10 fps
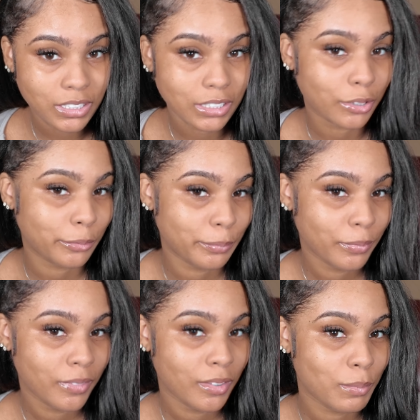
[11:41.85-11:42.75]
So
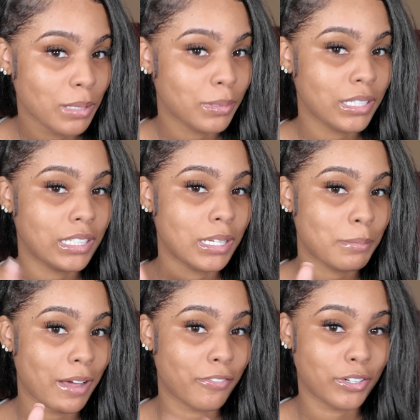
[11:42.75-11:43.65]
maybe
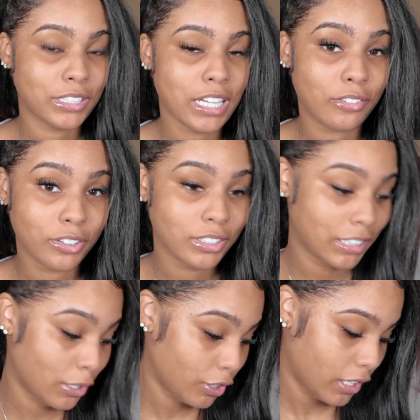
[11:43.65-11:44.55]
my first ever
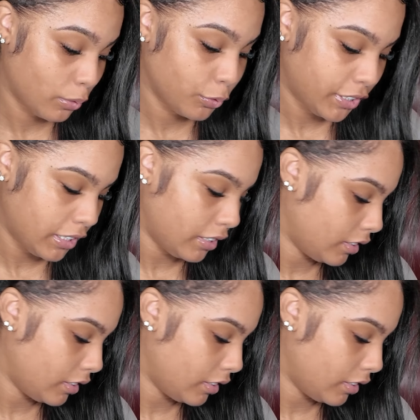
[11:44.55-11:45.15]
skincare routine.